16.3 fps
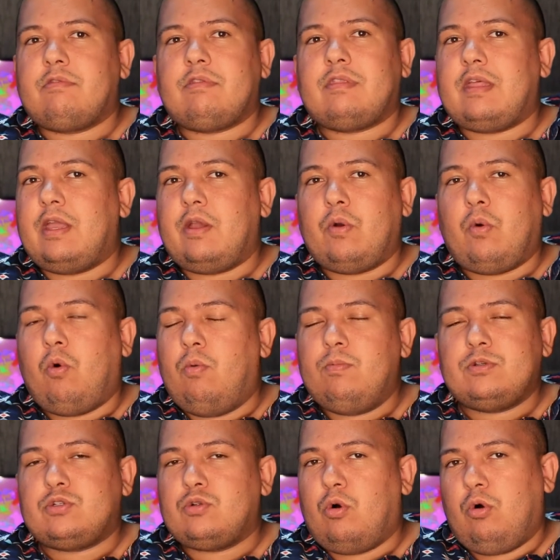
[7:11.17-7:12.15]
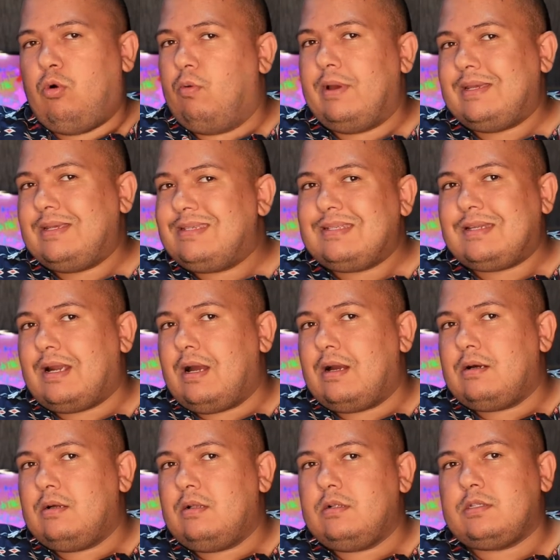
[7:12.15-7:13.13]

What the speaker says: they almost always struggle.